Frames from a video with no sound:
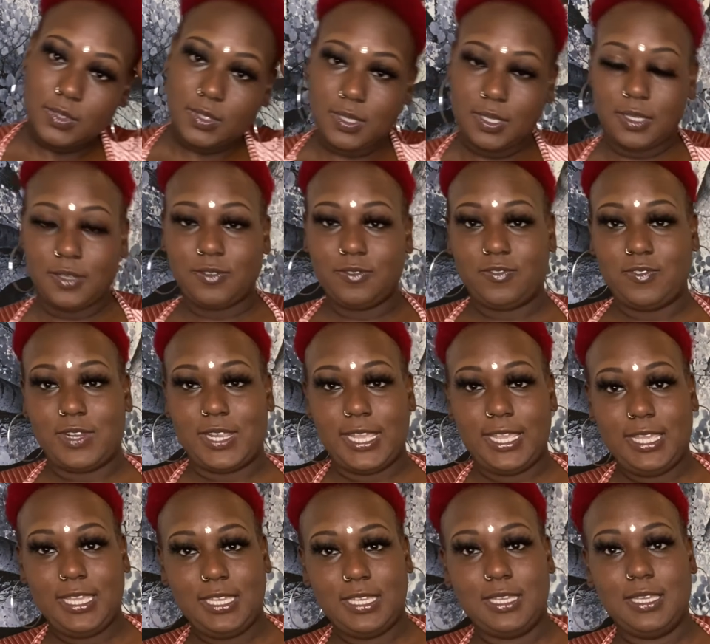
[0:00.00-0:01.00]
All
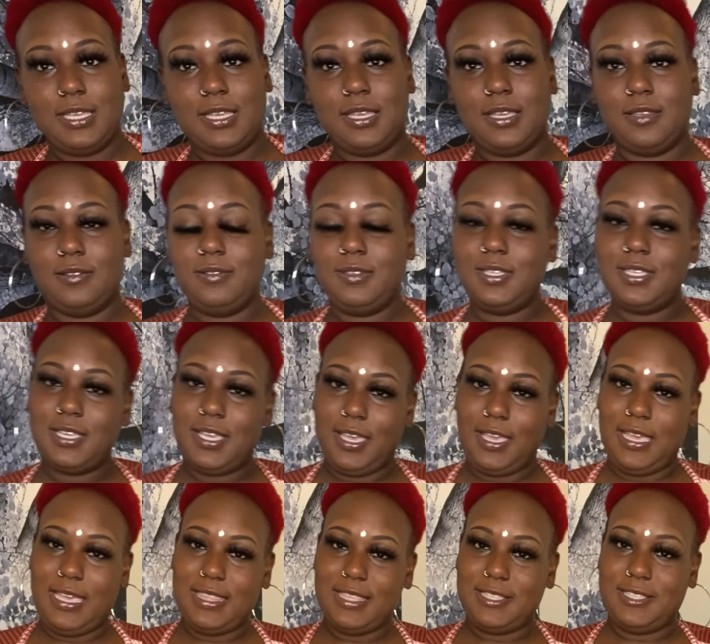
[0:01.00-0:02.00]
right,
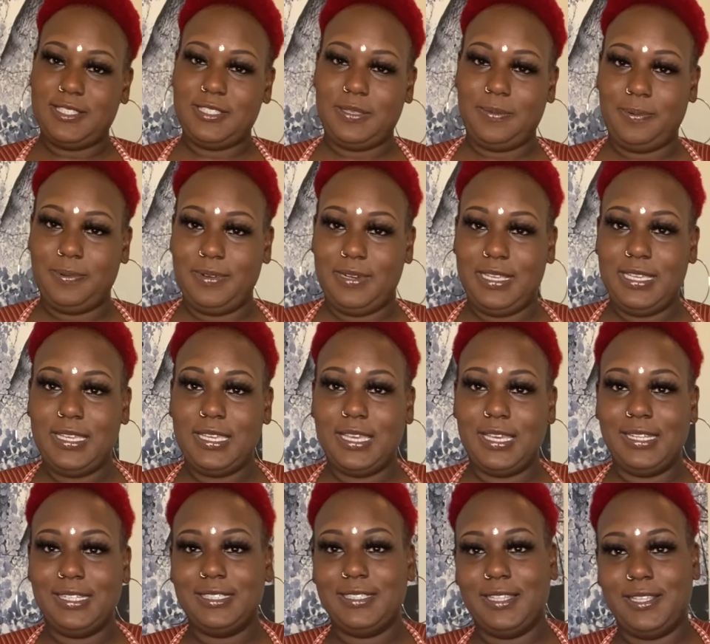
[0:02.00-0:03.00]
okay, this is a pretty
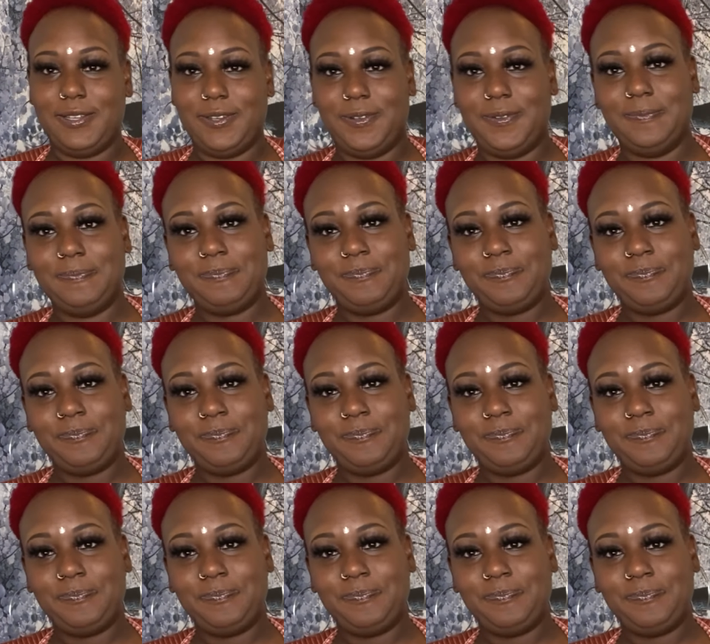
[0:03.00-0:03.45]
color though.